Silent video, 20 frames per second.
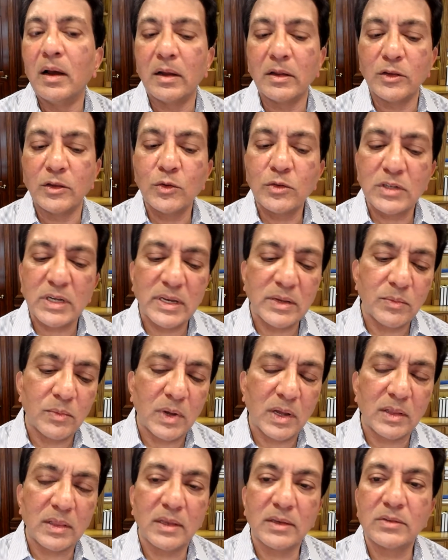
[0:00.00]
Usually
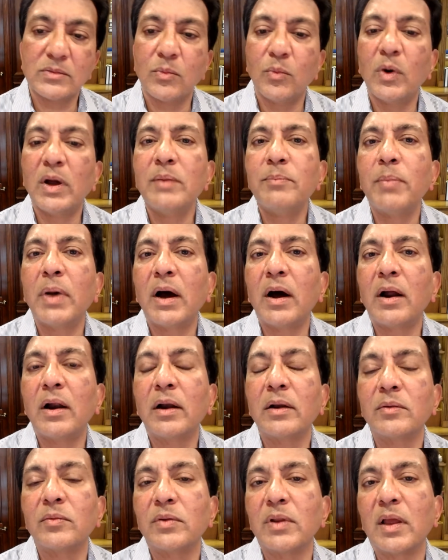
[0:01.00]
there's one part
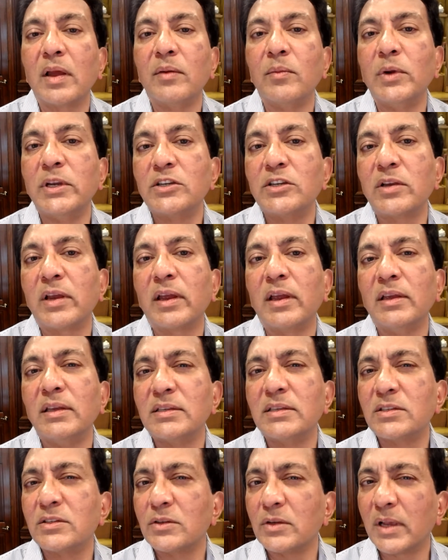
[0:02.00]
which
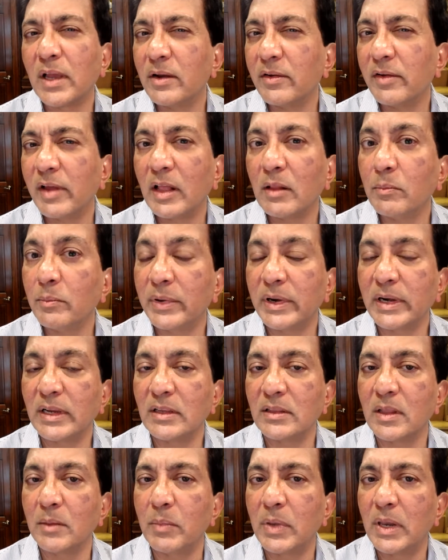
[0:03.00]
is to kind of help bring
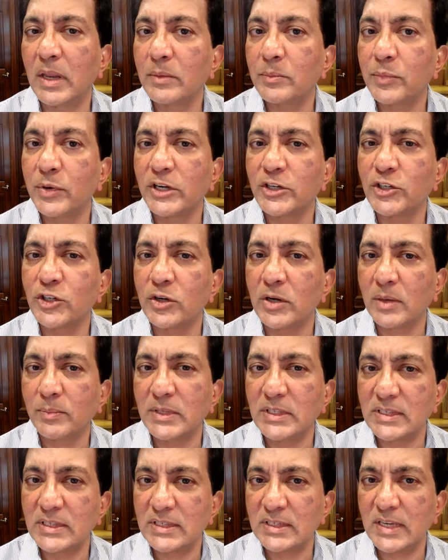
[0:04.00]
the blood pressure up
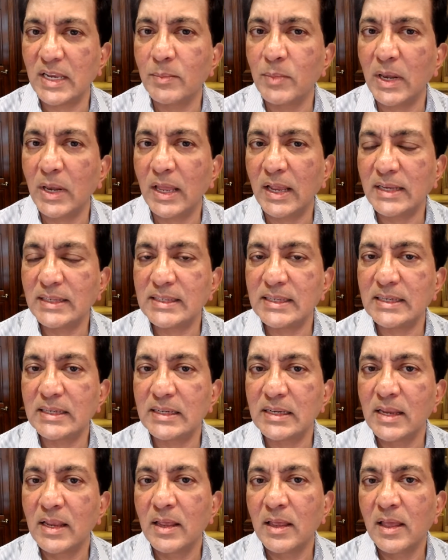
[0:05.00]
and stabilize it,
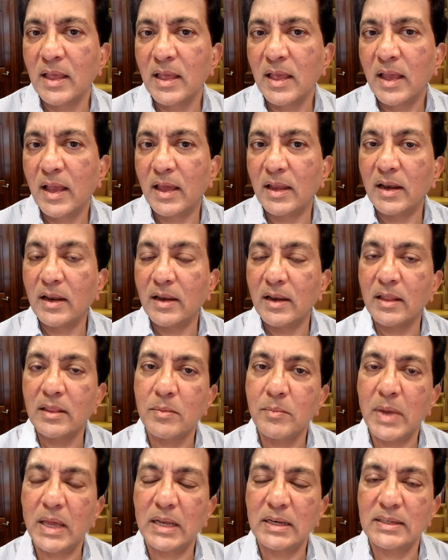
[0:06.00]
and another
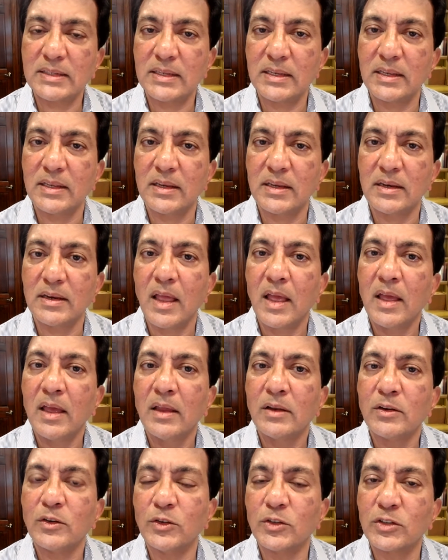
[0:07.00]
medicine
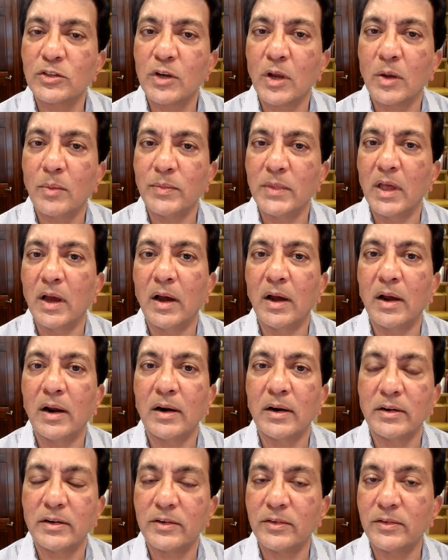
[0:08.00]
to stop the
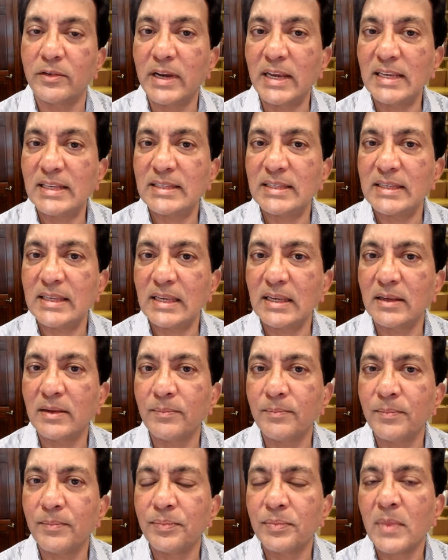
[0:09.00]
heart racing
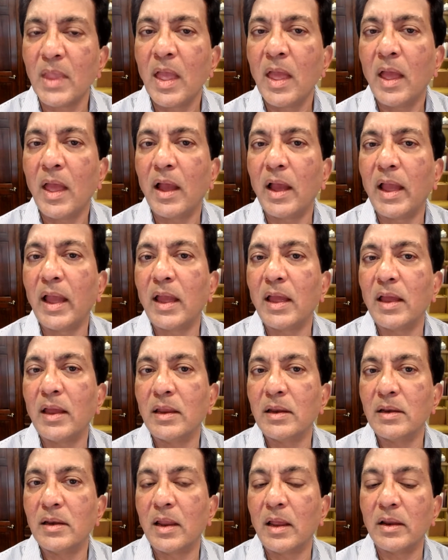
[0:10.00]

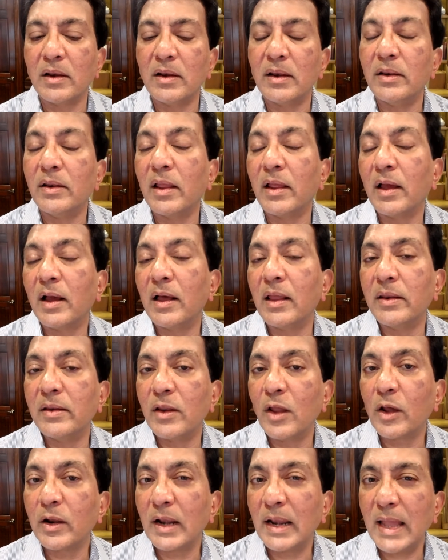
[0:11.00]
and
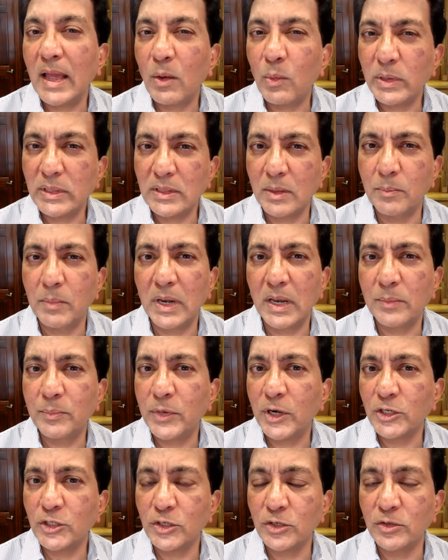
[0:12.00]
not allowing the blood
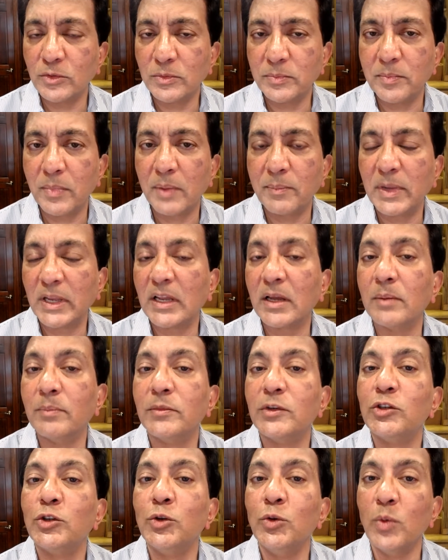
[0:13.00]
pressure to become
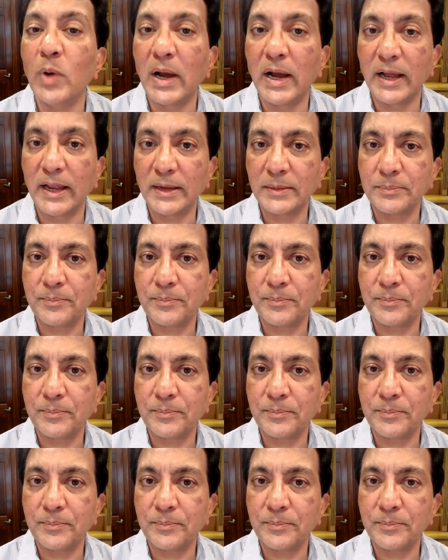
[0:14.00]
too high.